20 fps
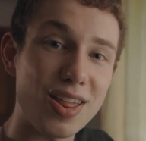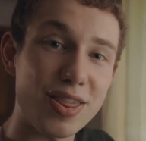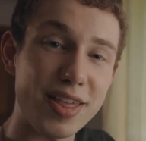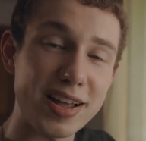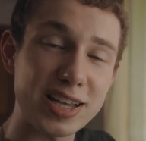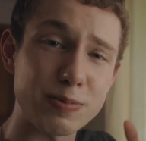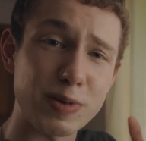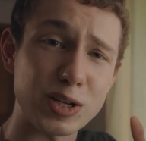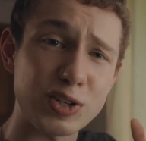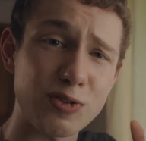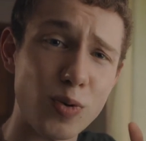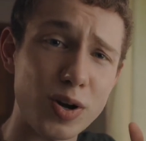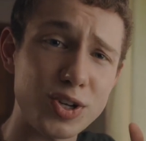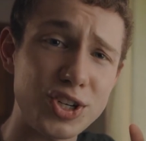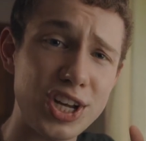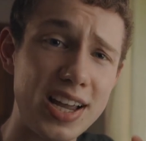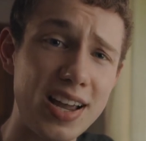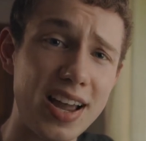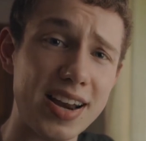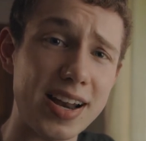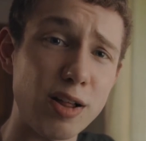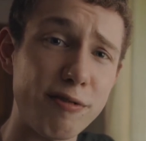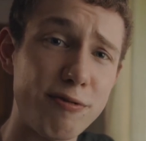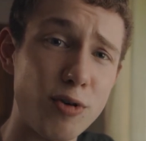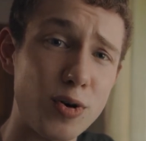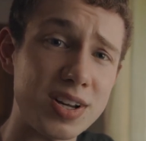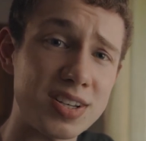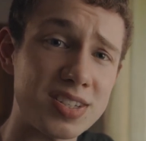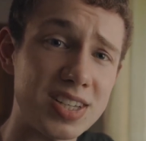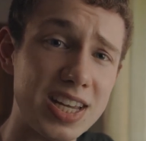Thanks so much for watching, and I look
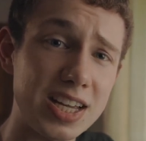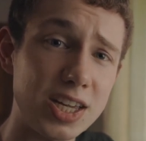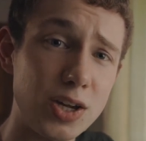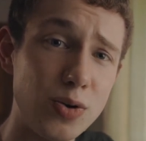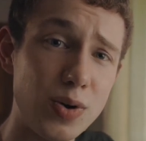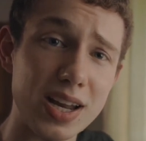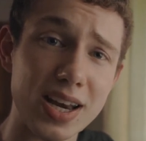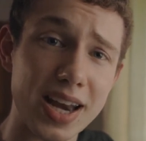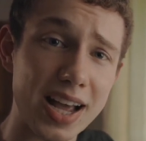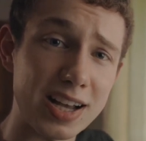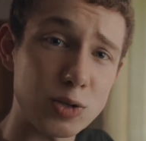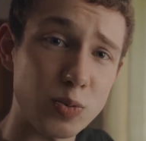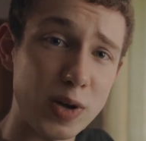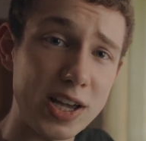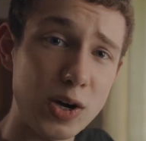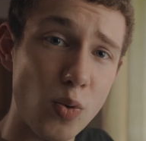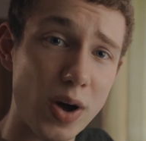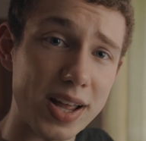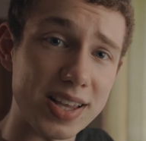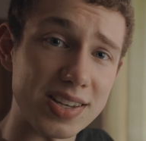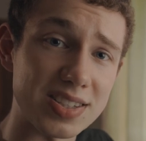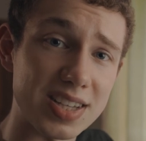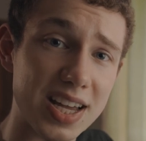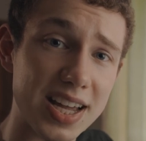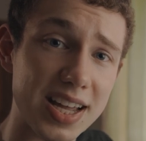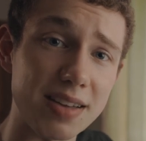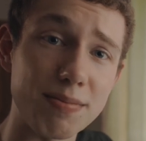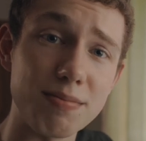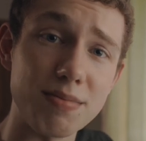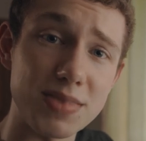forward to seeing you next week,
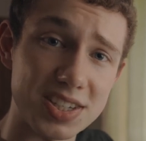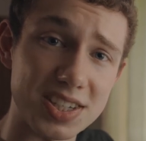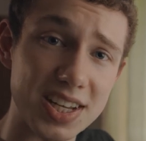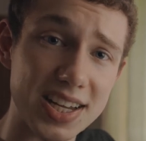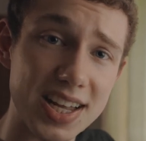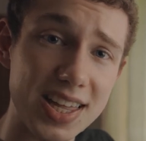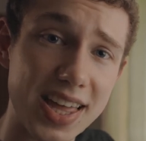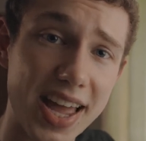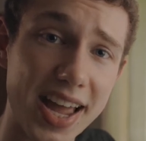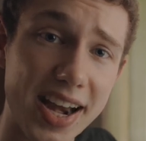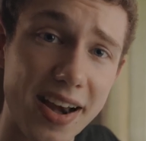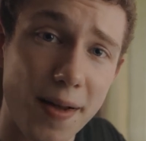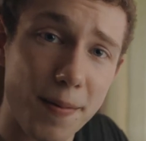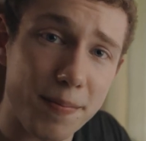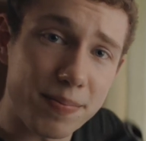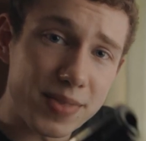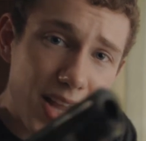Wednesday. See you then.